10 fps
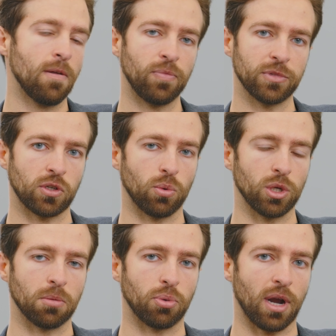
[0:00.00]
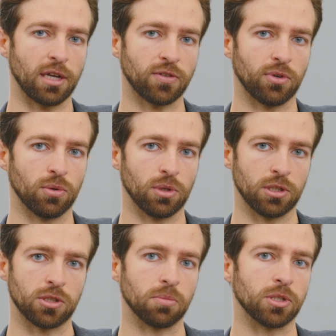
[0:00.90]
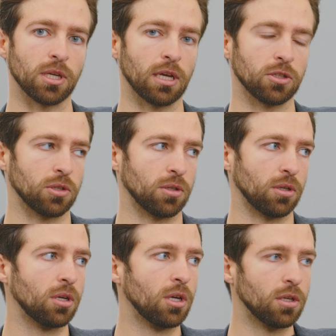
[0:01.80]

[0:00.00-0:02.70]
And so we can press for really substantial